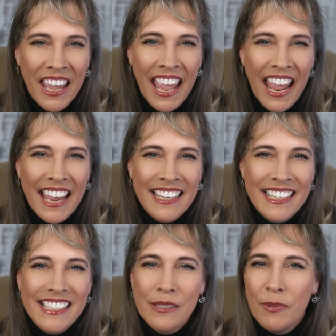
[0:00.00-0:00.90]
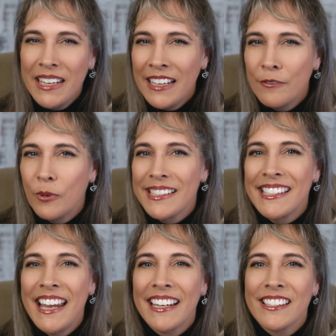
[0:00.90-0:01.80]
And speaking of what's
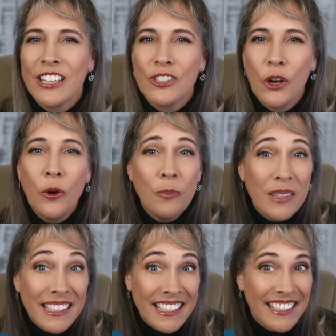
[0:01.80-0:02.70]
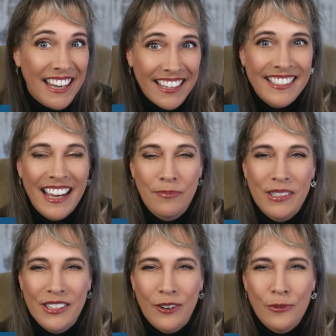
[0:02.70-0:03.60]
next, don't miss the next
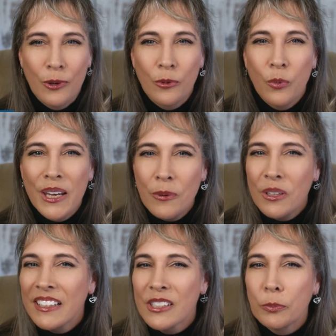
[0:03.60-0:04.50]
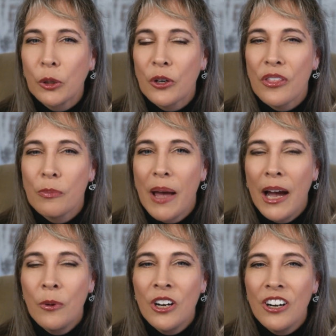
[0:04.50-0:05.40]
episode where we will explore the
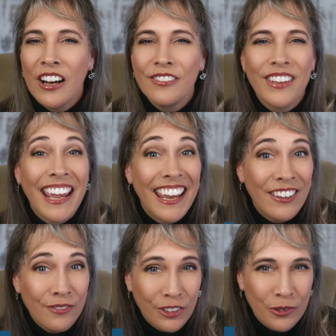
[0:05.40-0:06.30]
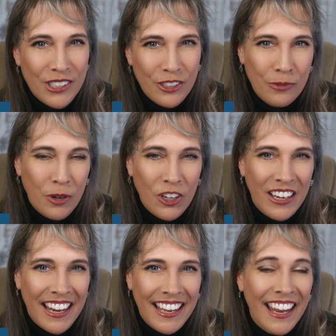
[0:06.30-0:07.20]
power of influencer
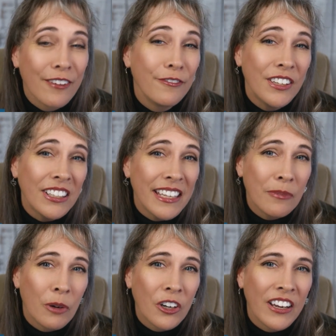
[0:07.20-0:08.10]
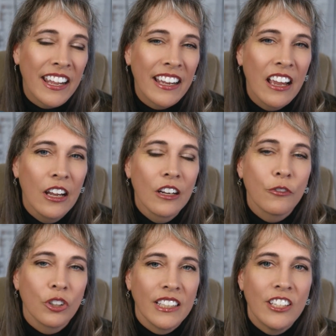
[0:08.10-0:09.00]
marketing and affiliate marketing
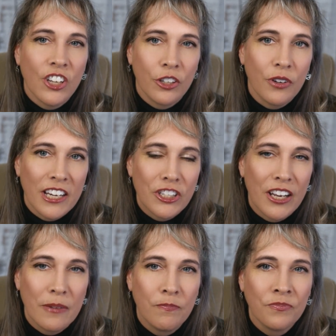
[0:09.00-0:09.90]
for lead generation.